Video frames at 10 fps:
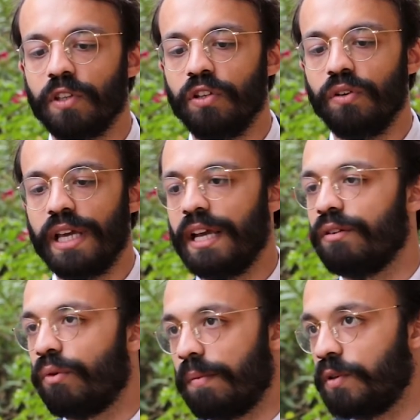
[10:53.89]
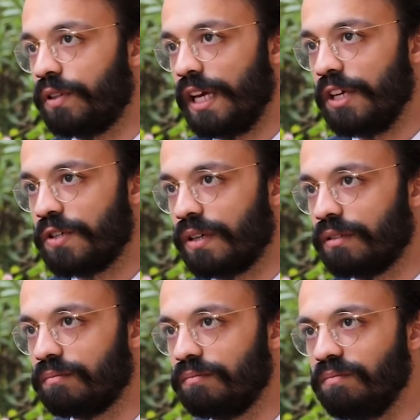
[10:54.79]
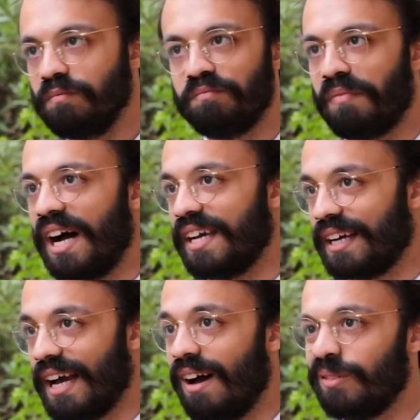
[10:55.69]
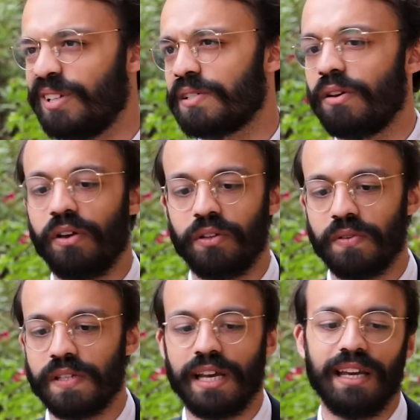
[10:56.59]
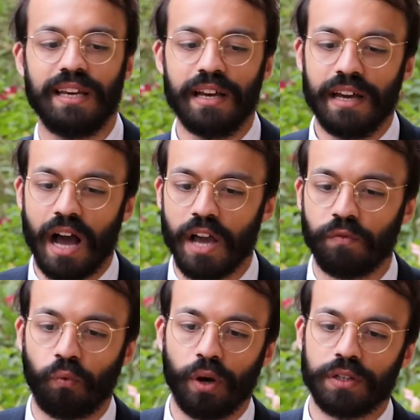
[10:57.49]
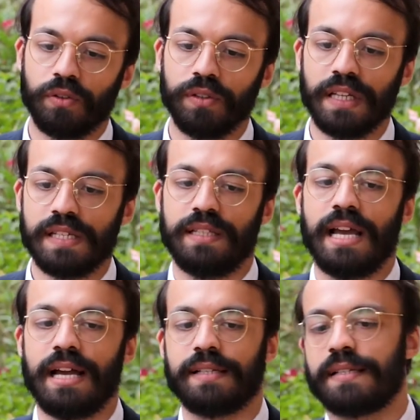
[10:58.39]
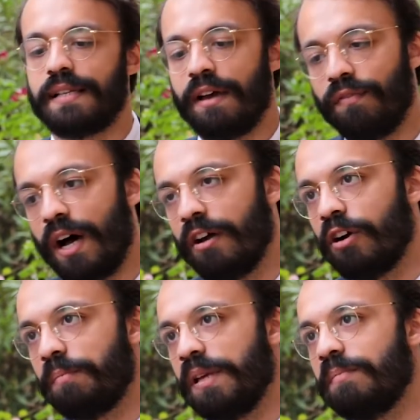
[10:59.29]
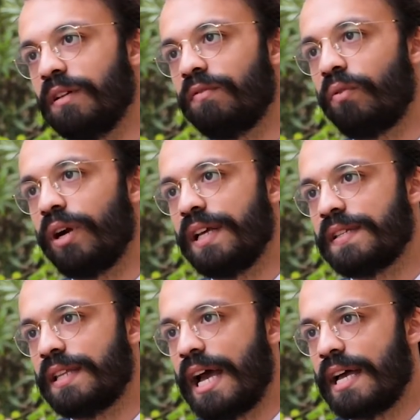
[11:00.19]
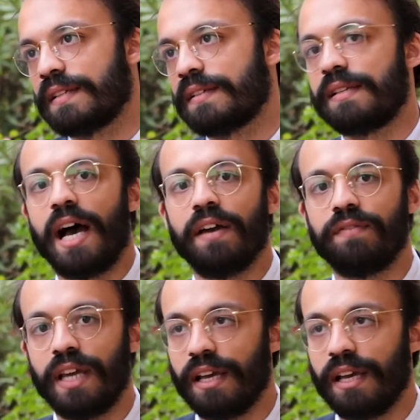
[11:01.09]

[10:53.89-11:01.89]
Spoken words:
you gain a reputation. My account is going to say, I've worked on these tasks, I've hired people for these tasks, I've